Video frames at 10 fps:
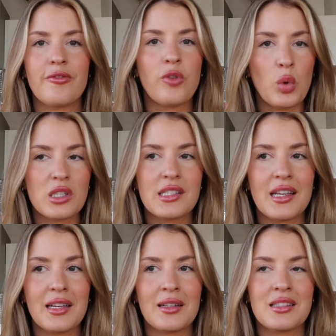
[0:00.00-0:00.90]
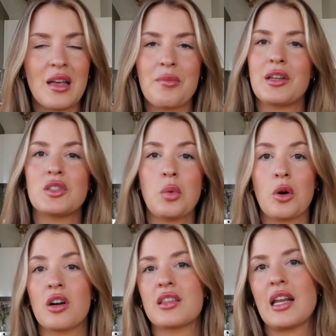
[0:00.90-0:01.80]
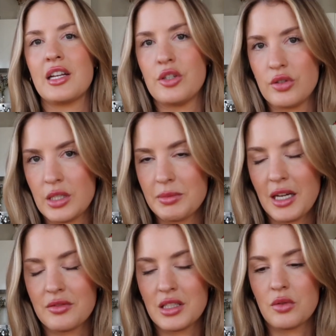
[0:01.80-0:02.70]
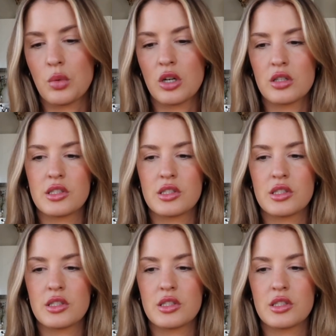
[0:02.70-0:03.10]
forcing something to work that I knew deep down didn't work.